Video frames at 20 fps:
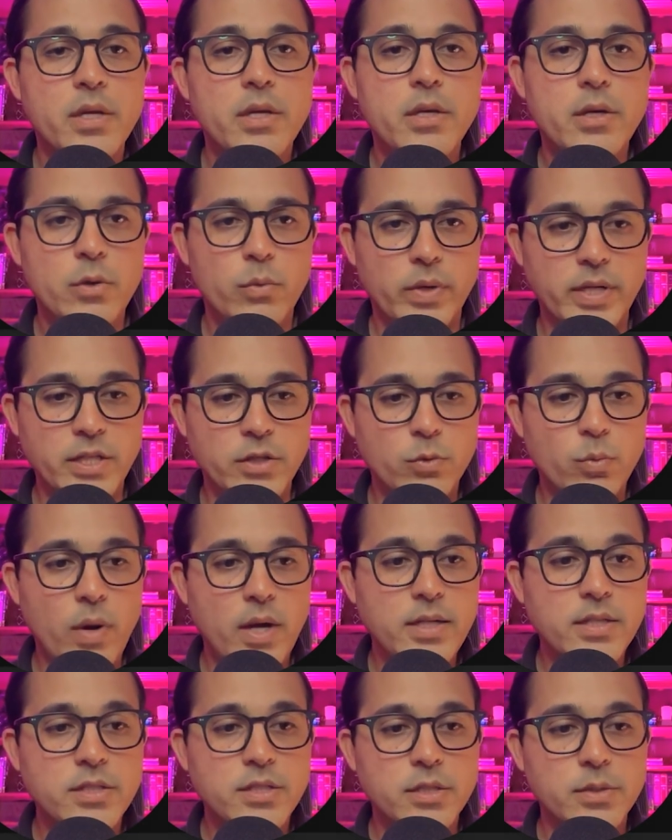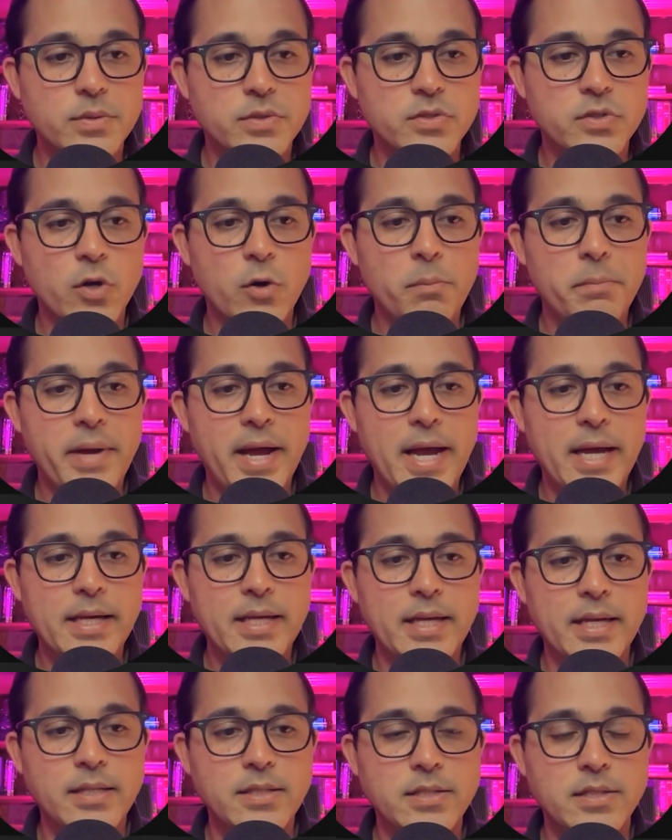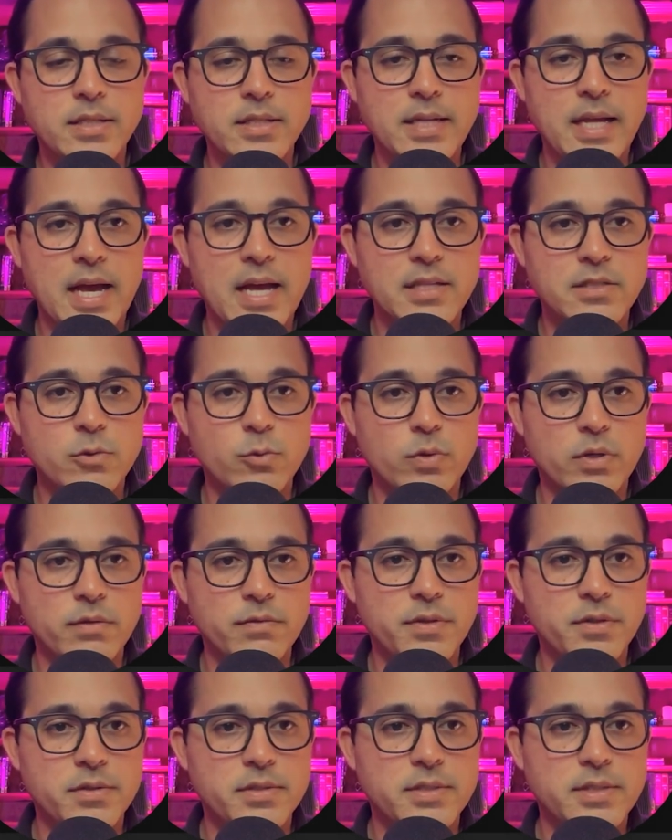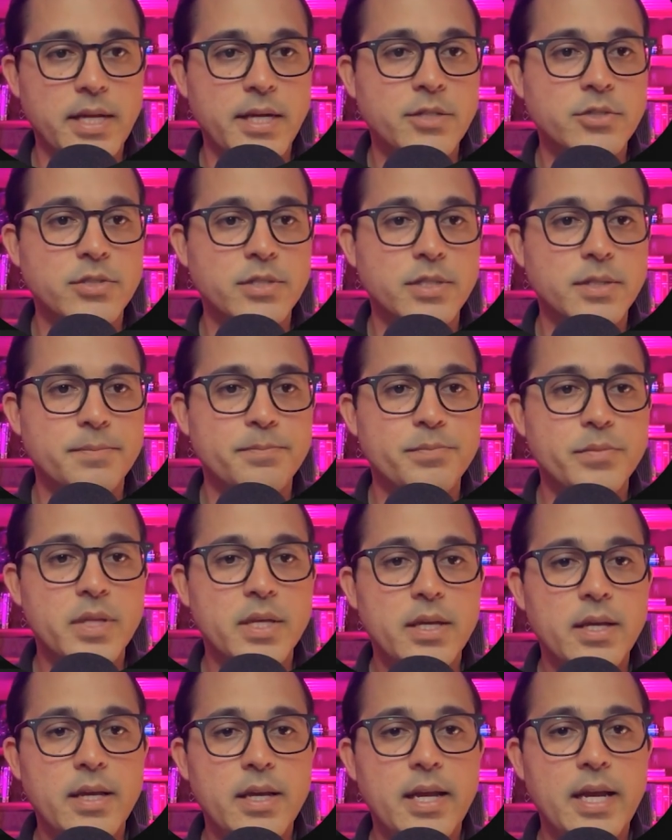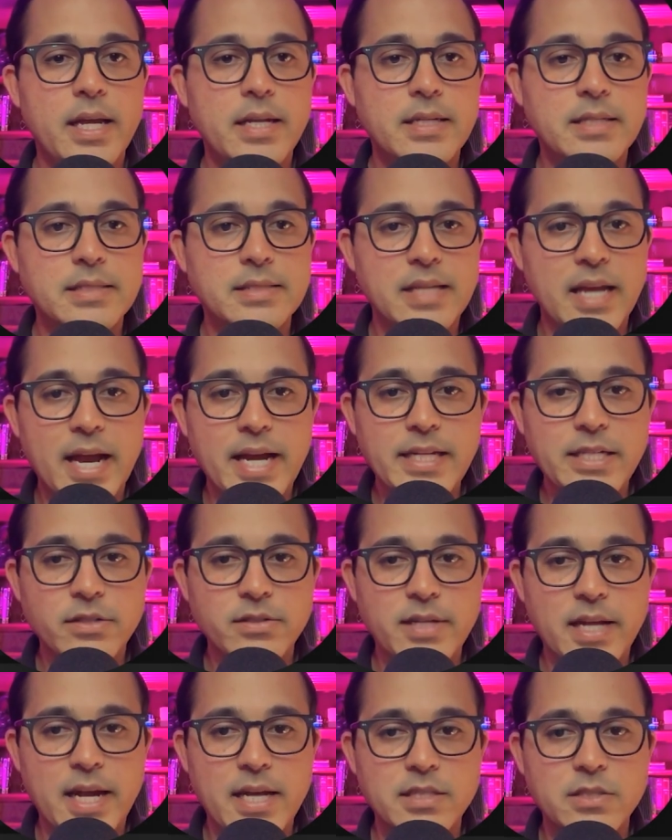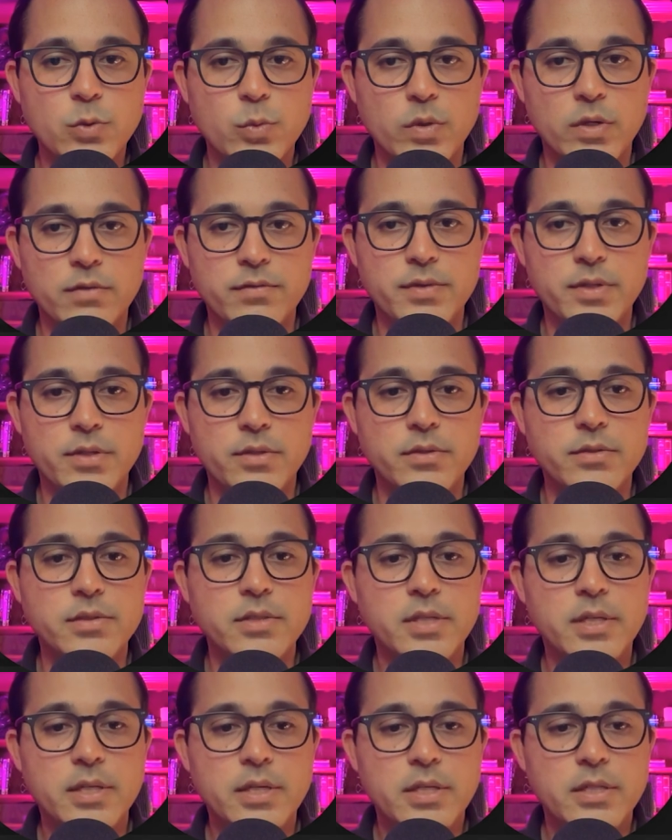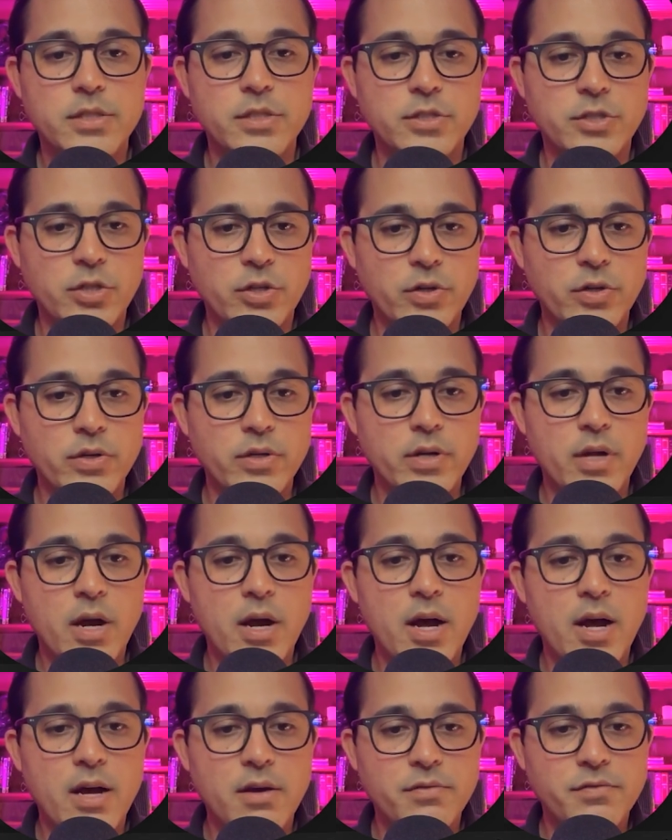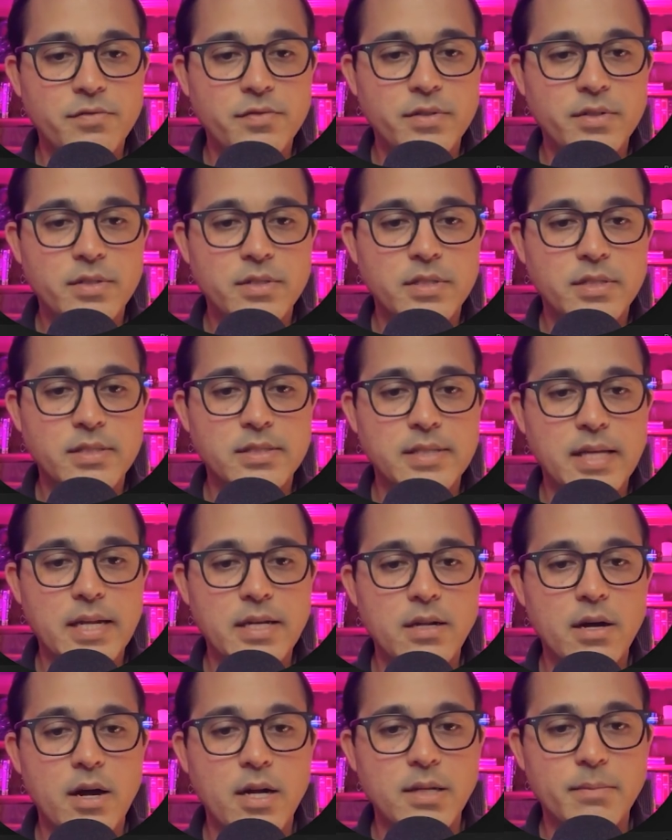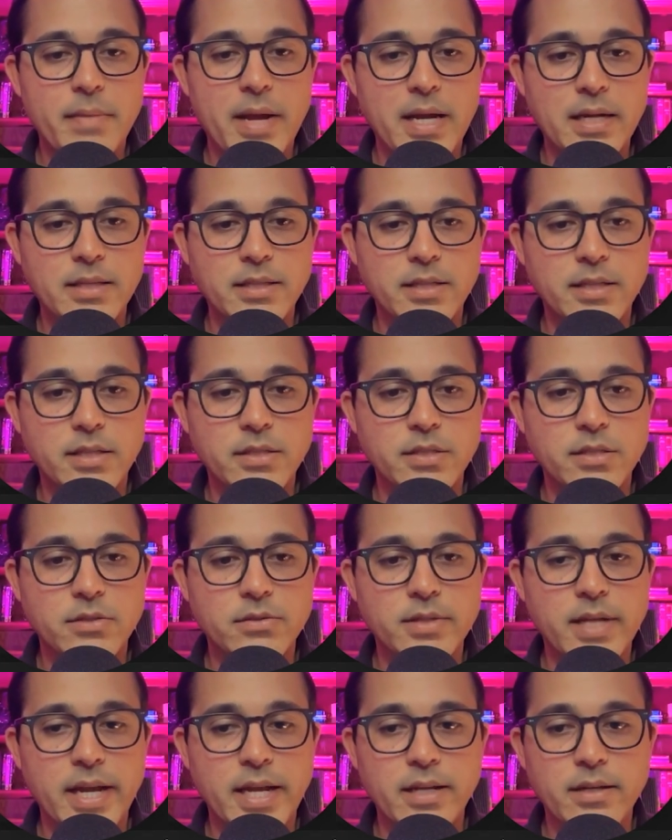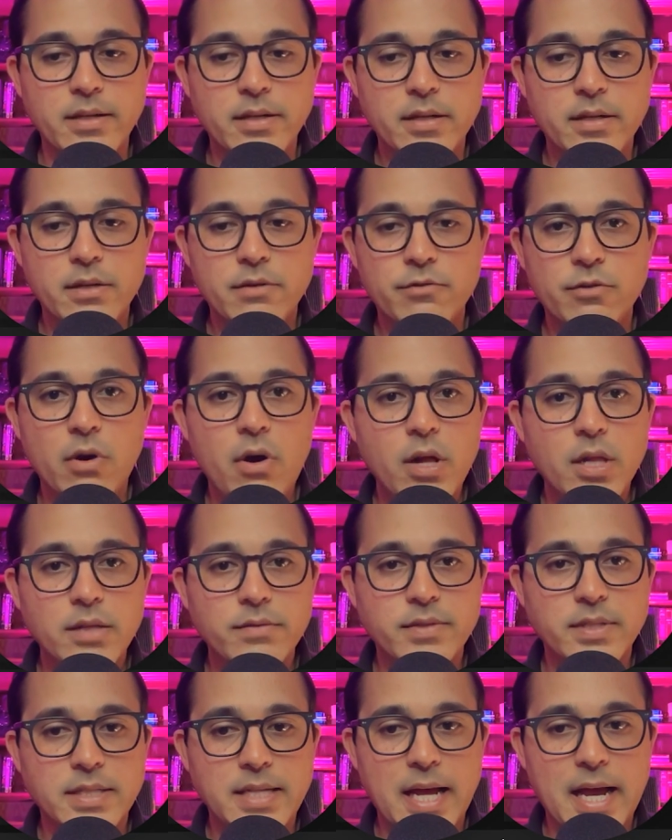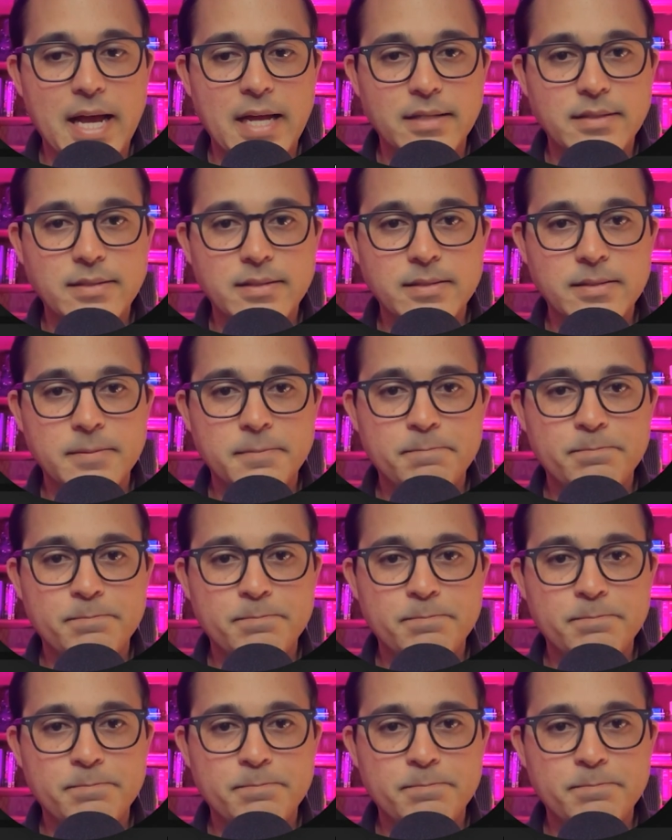what you'd want to do is go back into the task workflow section and design your task workflows to turn off the send automatically on due date for all of the tasks.